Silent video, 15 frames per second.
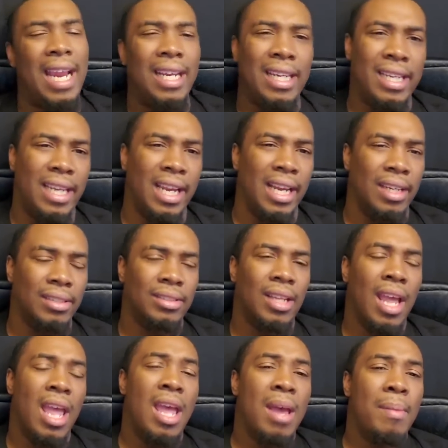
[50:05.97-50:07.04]
80 years.
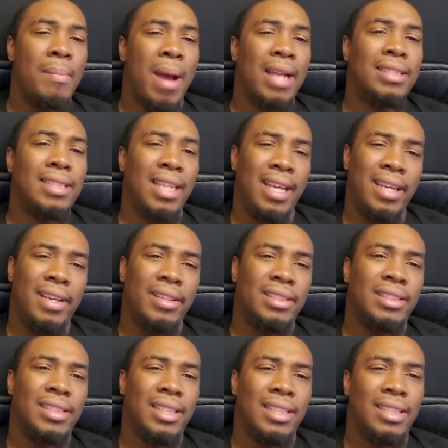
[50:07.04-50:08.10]
My 10-year
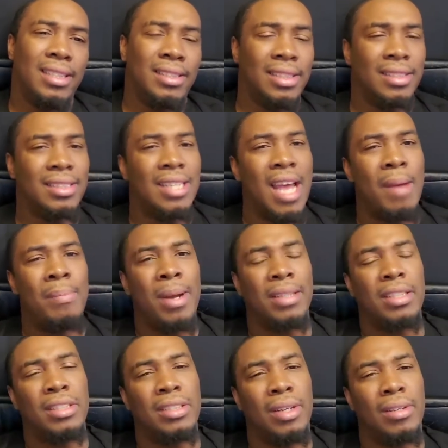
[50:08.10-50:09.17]
sentence is not
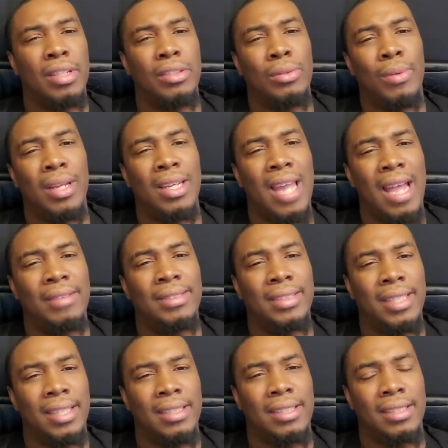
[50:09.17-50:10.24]
about to turn into a life
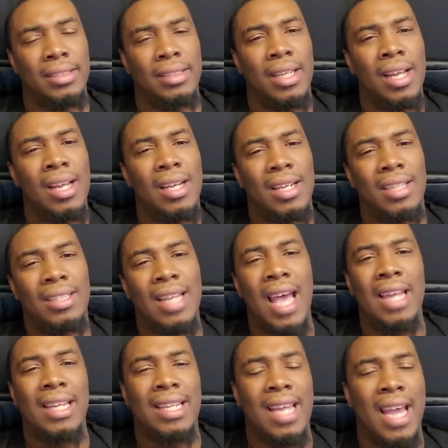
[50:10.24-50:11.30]
sentence. A
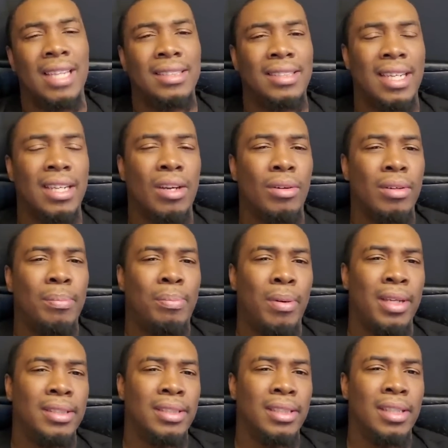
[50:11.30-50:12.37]
lot of cats that go to
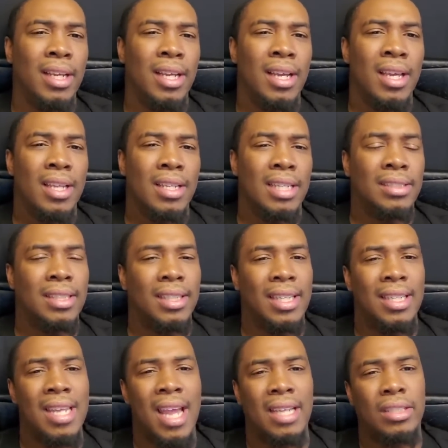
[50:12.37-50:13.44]
prison that's
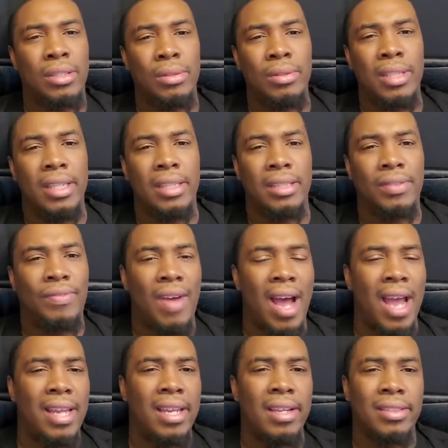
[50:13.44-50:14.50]
looking at 2 years,
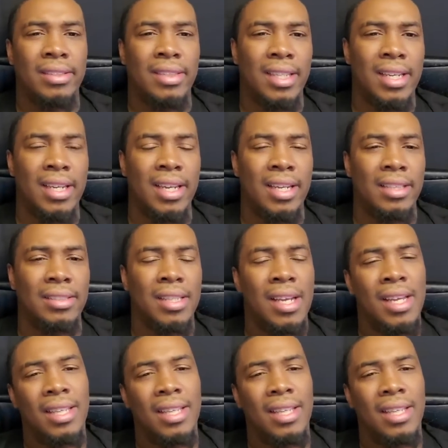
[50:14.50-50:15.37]
5 years, 10 years,